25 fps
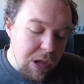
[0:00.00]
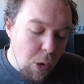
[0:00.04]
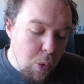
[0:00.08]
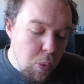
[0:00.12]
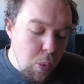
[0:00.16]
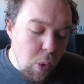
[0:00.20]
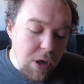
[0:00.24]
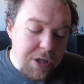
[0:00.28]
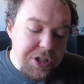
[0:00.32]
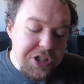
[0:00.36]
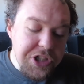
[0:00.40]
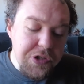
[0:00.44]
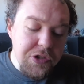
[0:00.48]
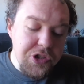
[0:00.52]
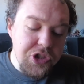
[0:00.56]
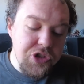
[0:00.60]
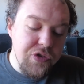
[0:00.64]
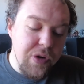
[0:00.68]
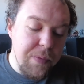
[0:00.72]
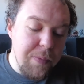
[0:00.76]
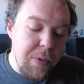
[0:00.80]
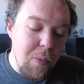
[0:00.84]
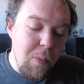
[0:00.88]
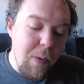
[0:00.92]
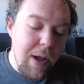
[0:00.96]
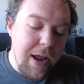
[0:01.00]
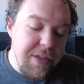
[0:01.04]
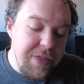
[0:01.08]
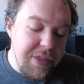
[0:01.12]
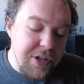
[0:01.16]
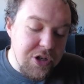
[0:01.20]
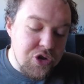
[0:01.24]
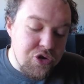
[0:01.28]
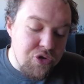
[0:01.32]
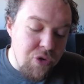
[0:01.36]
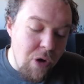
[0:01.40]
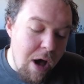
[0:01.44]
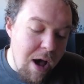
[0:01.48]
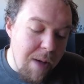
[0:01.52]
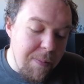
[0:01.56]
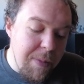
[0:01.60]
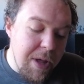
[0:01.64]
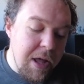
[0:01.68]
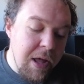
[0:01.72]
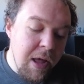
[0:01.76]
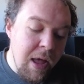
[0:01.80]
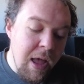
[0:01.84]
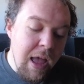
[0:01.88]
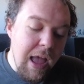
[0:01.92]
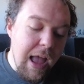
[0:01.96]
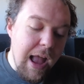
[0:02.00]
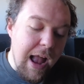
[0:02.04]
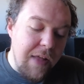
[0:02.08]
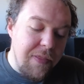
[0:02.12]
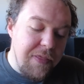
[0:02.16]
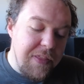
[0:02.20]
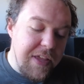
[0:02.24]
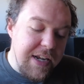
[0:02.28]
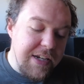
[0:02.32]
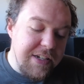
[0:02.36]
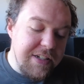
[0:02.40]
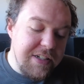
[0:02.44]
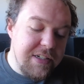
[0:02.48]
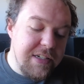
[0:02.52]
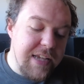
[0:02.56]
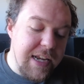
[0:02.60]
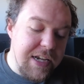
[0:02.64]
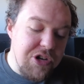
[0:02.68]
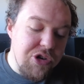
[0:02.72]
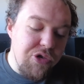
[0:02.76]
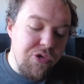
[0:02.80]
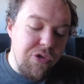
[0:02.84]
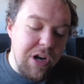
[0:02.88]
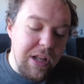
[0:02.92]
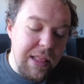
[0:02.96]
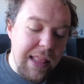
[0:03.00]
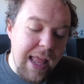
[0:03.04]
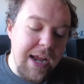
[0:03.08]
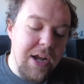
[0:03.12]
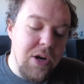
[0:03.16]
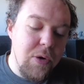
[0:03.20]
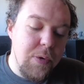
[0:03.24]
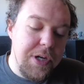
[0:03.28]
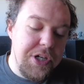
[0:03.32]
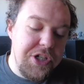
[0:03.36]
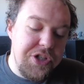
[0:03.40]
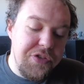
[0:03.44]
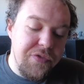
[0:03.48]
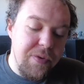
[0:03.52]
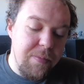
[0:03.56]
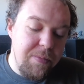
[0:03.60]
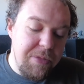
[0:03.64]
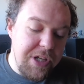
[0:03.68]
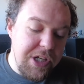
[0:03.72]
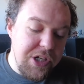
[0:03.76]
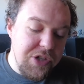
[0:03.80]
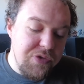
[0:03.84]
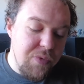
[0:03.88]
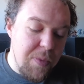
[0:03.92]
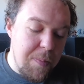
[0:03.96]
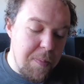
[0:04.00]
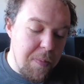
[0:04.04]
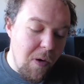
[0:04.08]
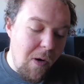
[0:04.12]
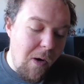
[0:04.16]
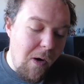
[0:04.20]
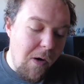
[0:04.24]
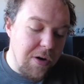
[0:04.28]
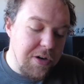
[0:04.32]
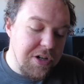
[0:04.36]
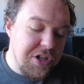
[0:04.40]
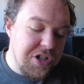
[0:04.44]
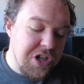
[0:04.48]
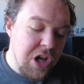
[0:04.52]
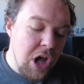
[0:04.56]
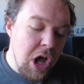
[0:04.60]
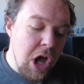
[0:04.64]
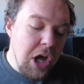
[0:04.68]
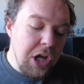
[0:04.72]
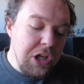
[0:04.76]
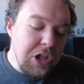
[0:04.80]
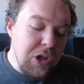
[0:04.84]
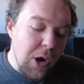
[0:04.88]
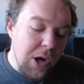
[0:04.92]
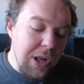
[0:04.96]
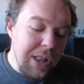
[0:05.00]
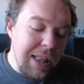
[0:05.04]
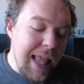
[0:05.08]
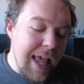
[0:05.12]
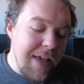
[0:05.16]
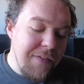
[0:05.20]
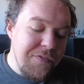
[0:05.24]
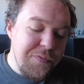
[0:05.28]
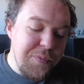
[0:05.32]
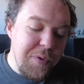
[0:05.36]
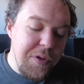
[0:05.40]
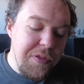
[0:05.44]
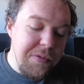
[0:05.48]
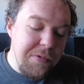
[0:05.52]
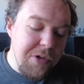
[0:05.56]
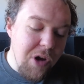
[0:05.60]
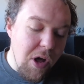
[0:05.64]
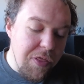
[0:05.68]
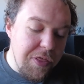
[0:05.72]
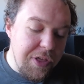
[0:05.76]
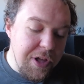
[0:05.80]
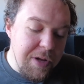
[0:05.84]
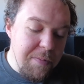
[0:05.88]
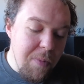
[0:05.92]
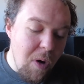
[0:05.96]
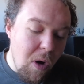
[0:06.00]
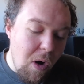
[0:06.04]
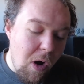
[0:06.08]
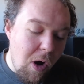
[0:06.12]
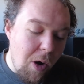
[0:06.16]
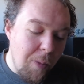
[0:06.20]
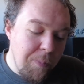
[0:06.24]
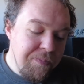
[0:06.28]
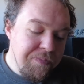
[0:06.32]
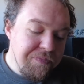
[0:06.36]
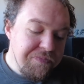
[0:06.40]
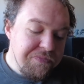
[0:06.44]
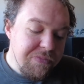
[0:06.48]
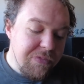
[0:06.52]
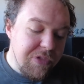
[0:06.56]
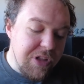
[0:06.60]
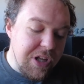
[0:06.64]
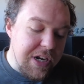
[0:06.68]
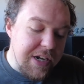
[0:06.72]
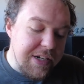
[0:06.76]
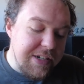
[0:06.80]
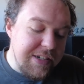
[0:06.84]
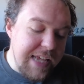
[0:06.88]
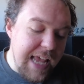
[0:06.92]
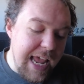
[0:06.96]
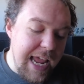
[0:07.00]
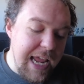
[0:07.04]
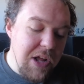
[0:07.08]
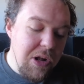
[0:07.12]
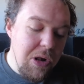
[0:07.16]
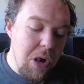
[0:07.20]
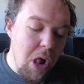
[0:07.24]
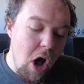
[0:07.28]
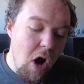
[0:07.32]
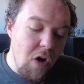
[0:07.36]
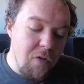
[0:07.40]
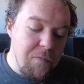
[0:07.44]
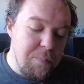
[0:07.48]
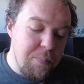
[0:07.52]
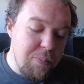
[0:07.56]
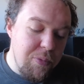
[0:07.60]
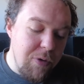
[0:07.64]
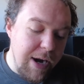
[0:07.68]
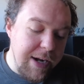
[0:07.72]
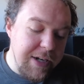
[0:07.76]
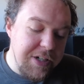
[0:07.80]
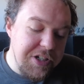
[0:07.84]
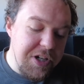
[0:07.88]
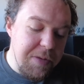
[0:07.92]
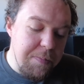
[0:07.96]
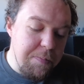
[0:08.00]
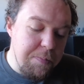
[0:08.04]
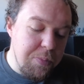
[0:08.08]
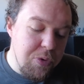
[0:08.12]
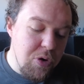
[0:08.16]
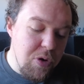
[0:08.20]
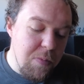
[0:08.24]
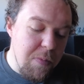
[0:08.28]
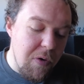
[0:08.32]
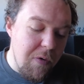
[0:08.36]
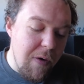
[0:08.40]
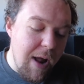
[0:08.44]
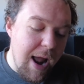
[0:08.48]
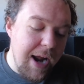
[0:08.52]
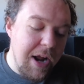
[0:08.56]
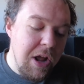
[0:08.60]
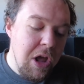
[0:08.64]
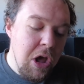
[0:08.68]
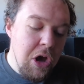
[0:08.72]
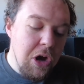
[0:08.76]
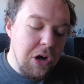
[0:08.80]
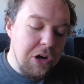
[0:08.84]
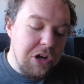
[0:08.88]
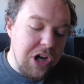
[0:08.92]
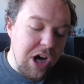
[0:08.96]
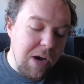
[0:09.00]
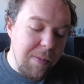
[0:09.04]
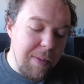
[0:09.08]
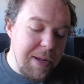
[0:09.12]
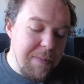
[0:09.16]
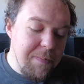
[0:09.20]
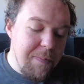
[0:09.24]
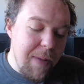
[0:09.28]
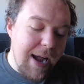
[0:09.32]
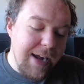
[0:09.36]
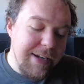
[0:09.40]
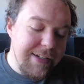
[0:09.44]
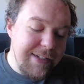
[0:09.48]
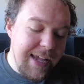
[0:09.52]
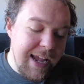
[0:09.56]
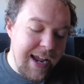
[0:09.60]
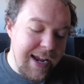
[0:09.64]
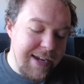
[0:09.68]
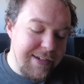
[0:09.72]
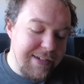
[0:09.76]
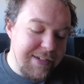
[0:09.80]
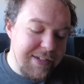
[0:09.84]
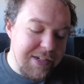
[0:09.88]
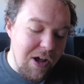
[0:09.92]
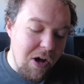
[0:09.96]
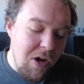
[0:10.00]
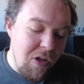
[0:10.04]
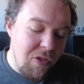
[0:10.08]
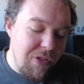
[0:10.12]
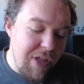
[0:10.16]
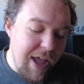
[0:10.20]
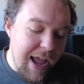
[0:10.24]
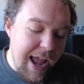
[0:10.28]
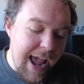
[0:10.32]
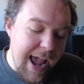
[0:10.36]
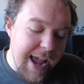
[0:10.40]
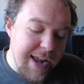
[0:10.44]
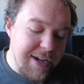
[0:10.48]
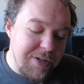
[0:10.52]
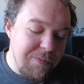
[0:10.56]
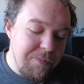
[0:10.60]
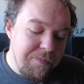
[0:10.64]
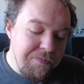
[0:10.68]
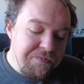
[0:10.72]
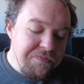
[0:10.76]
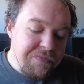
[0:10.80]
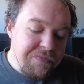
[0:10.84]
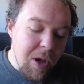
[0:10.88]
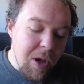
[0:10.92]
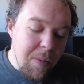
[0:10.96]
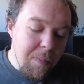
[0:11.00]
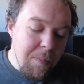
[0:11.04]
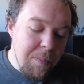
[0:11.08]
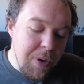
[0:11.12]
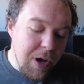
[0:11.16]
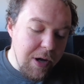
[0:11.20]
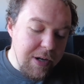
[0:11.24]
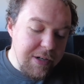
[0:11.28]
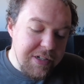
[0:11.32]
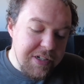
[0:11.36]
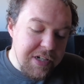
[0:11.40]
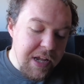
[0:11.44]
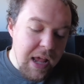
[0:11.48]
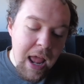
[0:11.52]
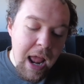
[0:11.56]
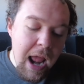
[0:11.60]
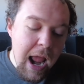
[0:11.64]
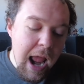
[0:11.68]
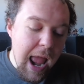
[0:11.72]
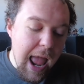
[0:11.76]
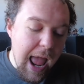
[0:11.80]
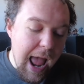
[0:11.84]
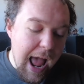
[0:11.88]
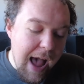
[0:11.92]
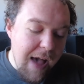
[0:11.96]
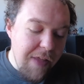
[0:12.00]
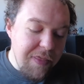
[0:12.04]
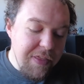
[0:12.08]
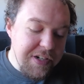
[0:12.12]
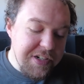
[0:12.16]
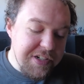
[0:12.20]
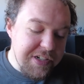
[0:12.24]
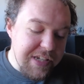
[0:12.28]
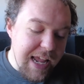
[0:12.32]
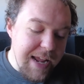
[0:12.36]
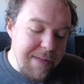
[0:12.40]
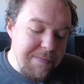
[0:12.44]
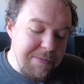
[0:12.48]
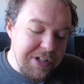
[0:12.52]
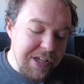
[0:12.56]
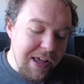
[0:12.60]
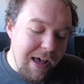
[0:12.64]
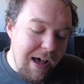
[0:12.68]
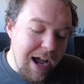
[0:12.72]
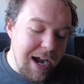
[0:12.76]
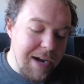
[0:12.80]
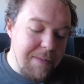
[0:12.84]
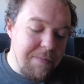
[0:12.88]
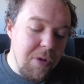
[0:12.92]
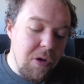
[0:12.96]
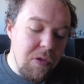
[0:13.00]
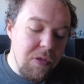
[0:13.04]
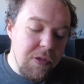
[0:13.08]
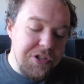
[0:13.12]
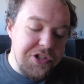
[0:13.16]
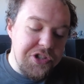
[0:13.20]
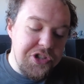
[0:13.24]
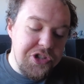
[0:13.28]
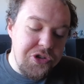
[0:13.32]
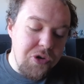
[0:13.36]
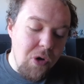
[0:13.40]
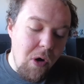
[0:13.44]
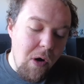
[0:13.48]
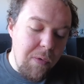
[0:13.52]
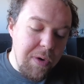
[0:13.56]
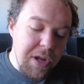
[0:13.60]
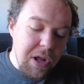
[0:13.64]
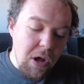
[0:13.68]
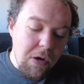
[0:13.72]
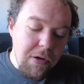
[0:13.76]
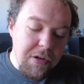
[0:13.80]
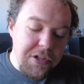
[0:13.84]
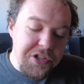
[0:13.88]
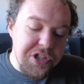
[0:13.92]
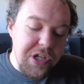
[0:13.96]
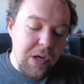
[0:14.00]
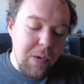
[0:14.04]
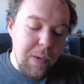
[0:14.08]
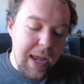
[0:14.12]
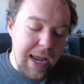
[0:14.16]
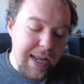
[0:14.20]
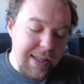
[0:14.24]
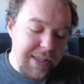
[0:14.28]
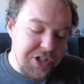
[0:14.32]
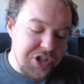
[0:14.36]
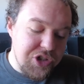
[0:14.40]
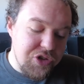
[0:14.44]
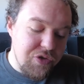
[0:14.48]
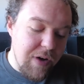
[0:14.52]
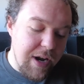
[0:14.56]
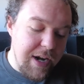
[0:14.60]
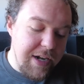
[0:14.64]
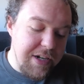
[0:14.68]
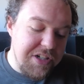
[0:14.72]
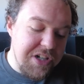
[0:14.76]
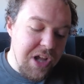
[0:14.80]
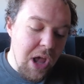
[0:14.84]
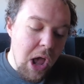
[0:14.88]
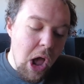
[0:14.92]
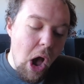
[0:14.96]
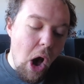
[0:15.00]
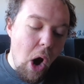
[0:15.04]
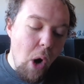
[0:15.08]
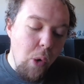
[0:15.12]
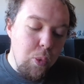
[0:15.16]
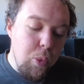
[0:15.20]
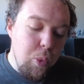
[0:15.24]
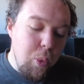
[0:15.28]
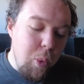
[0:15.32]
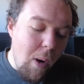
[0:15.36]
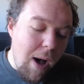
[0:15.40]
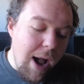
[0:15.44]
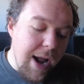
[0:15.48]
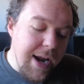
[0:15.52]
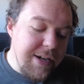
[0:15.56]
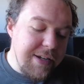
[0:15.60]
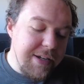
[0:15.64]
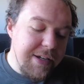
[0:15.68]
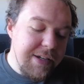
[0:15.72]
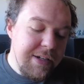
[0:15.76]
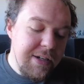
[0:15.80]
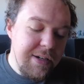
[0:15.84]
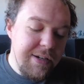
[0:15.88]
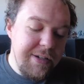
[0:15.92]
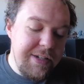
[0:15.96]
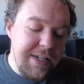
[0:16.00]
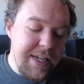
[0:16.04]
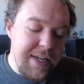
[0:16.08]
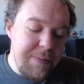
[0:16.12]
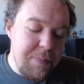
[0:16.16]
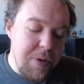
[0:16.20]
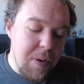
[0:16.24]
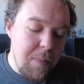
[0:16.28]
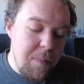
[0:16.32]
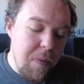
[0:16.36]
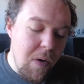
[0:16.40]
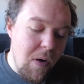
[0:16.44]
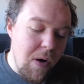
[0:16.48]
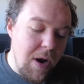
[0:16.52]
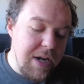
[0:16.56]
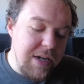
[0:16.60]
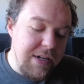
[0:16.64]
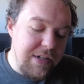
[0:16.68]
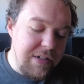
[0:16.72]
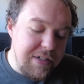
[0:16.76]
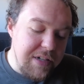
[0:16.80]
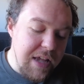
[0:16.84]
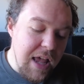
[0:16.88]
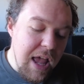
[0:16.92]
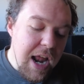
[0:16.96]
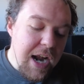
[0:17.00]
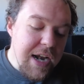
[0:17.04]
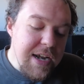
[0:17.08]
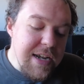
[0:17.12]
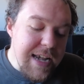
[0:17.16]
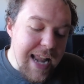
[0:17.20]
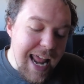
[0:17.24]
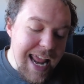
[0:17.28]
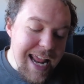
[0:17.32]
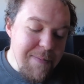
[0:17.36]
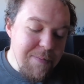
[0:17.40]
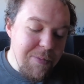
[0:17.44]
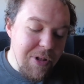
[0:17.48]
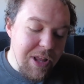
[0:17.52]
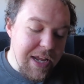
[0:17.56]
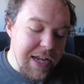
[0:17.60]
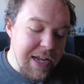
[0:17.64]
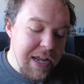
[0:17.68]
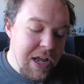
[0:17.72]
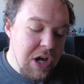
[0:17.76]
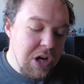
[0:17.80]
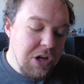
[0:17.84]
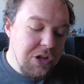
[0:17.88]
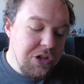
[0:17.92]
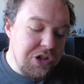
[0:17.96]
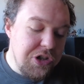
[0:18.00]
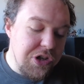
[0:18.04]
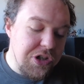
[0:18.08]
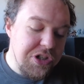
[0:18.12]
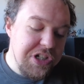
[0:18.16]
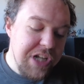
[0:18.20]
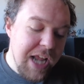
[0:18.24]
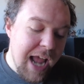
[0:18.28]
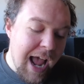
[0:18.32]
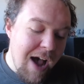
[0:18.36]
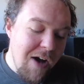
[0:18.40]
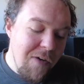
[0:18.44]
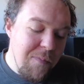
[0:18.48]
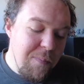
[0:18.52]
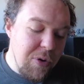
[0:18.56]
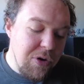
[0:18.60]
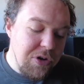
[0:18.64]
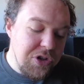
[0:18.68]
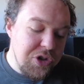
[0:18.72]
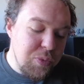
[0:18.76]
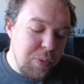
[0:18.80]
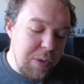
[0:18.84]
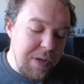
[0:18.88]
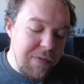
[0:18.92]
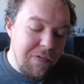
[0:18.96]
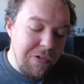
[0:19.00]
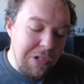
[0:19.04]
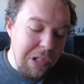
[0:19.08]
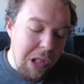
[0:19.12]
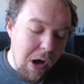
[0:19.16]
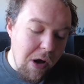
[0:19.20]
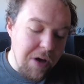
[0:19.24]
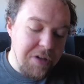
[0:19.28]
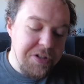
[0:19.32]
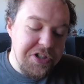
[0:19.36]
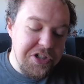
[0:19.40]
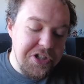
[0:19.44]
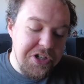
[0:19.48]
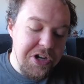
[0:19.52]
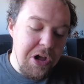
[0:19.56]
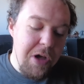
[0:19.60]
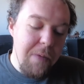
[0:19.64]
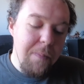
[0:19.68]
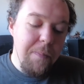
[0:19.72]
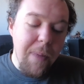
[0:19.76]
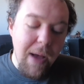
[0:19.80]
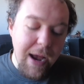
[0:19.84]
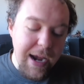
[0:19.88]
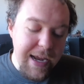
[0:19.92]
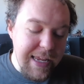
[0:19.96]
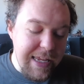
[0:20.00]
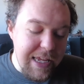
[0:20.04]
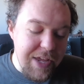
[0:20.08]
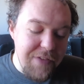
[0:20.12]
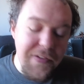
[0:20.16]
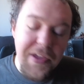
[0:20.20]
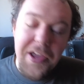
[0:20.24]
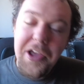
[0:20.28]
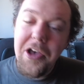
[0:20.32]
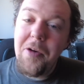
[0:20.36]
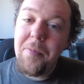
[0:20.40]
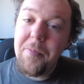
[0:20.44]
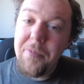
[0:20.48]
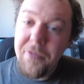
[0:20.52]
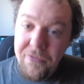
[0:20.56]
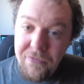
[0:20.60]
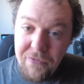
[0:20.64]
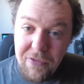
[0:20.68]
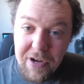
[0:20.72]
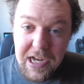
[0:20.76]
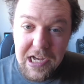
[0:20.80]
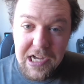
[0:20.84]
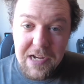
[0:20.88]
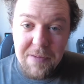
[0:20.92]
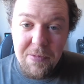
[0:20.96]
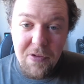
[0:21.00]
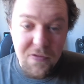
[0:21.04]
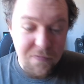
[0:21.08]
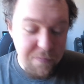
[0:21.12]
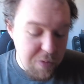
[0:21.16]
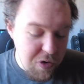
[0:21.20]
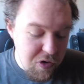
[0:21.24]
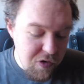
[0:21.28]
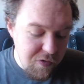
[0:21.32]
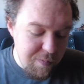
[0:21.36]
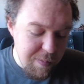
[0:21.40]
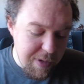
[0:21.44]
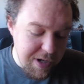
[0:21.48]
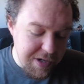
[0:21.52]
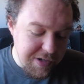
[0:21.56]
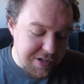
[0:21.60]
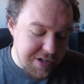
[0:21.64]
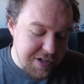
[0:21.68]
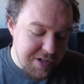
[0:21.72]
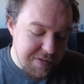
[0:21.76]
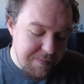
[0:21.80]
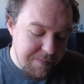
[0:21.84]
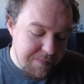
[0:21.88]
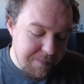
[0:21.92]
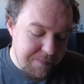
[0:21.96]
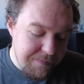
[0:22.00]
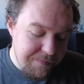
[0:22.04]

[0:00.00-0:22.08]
Once you strip away the drama and the incendiary language from these reports, you're left with nothing more than a tale of Brexit boomerang coming back to hit us on the head. But at the same time, the story also illustrates a wider, deeper point, namely just how much we've lost by giving up freedom of movement.